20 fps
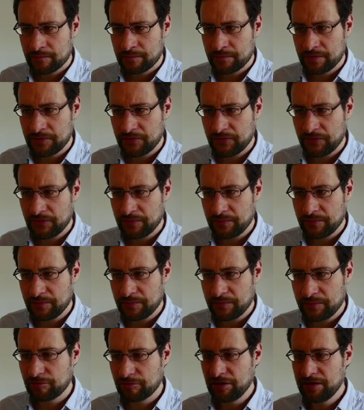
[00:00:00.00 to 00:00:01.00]
Pisses me
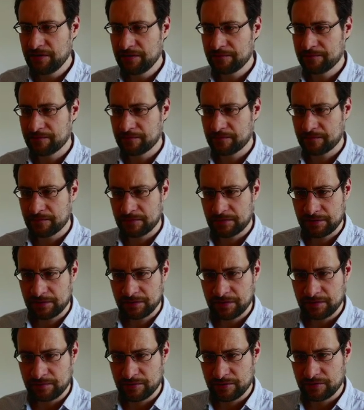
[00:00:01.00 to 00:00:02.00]
now really a
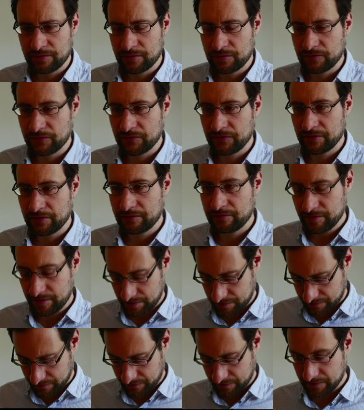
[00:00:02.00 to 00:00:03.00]
little bit offset we
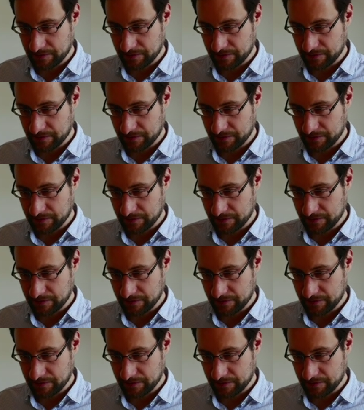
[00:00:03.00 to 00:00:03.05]
have